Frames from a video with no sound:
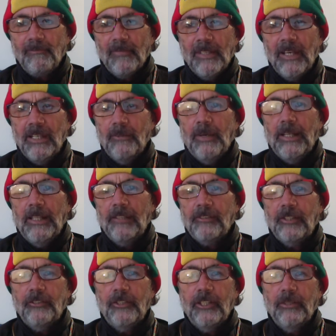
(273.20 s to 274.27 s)
Anyway, let's
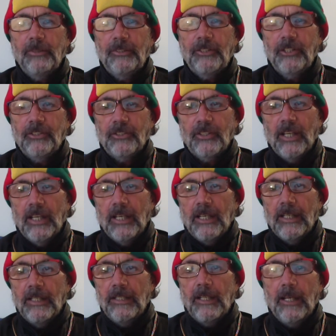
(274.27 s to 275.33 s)
continue with Jesus.
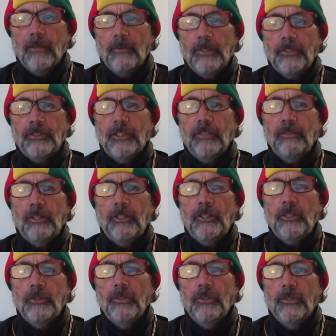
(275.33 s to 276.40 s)
He that receiveth
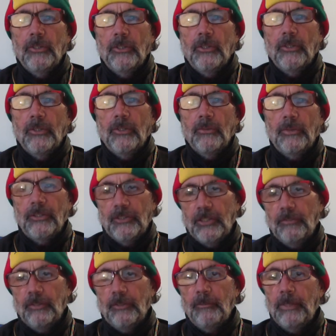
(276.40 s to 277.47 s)
you,
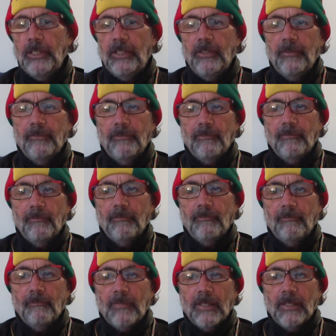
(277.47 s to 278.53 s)
receiveth me.
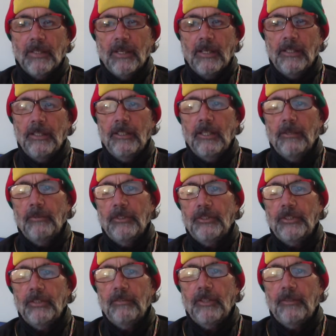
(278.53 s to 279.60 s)
And he that
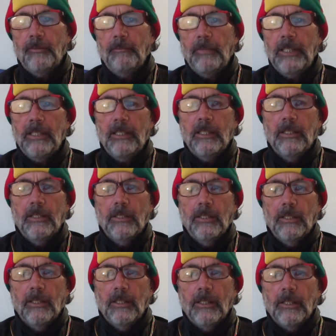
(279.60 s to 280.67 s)
receiveth me,
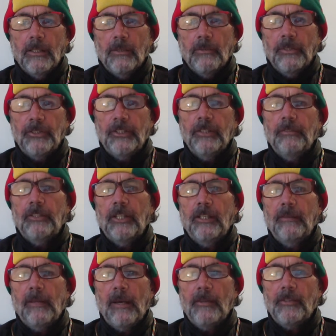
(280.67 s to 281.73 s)
receiveth
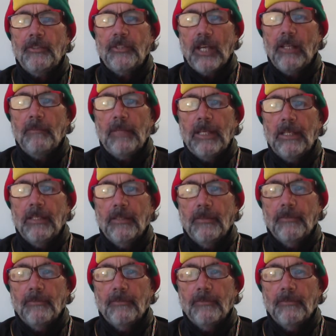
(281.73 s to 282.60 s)
him that sent me.